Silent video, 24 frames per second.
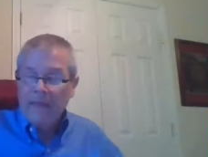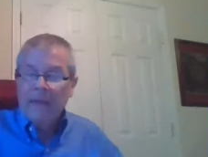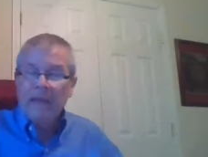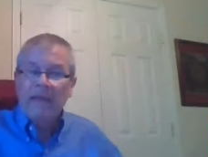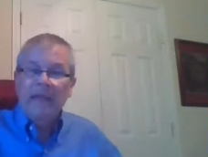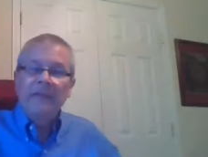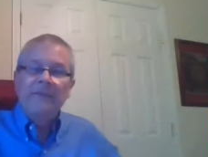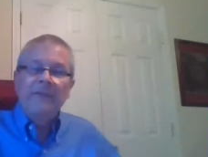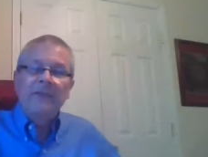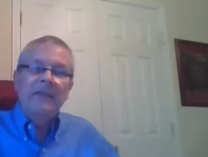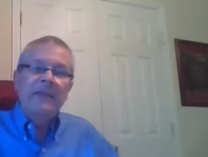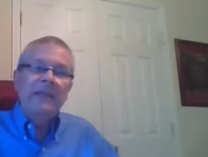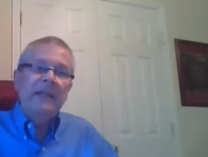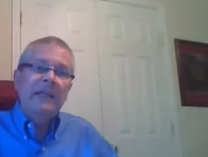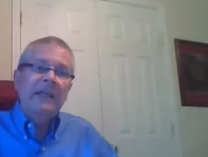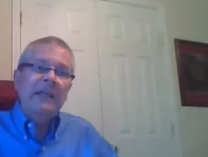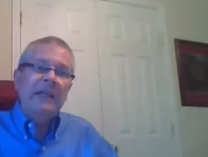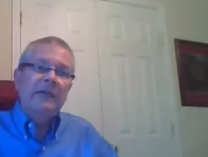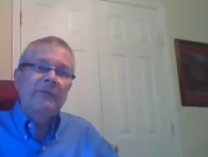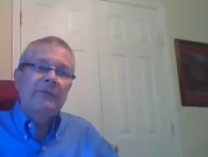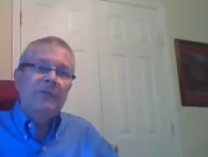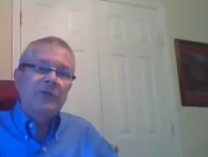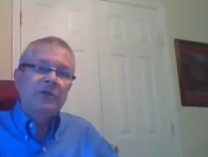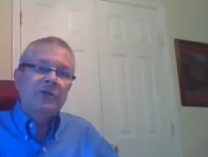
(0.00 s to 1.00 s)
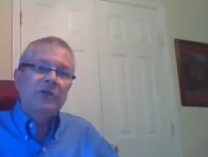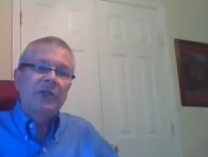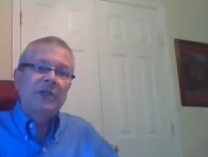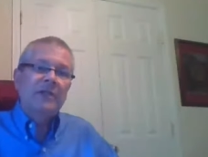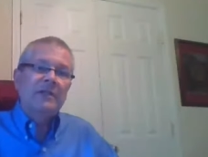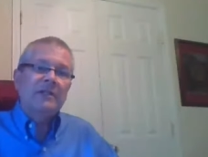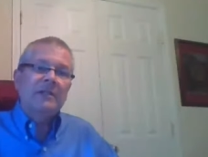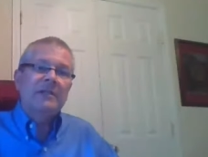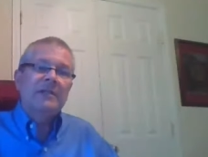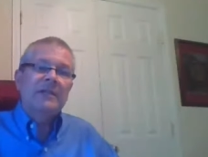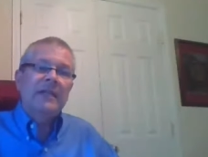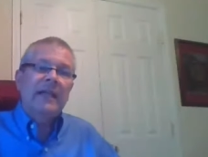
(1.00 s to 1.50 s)
even the need for
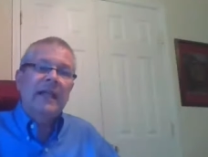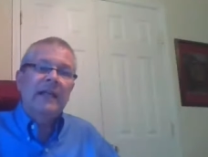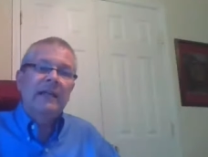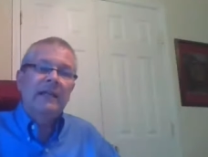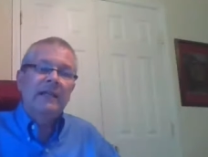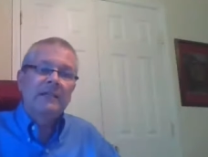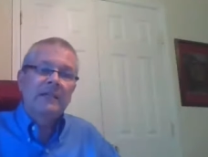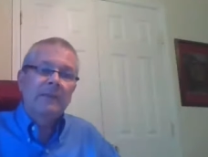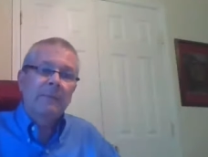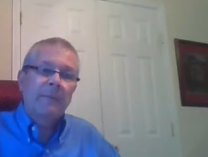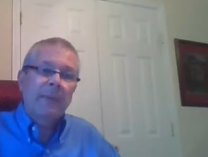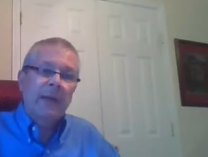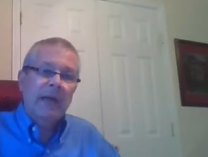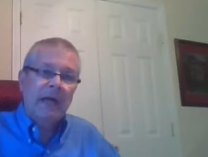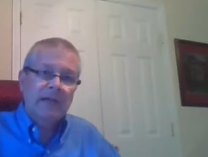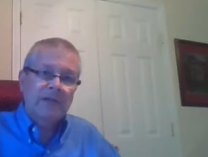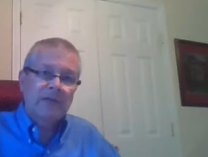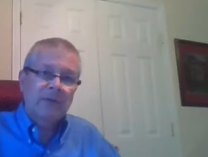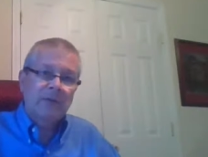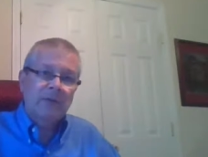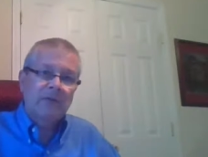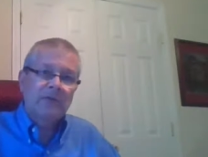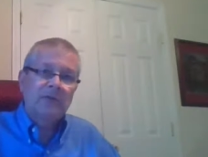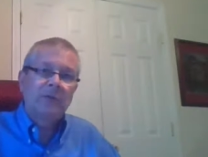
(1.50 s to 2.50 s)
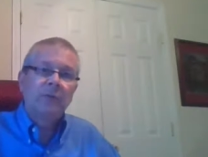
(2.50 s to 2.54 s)
Jesus and his apostles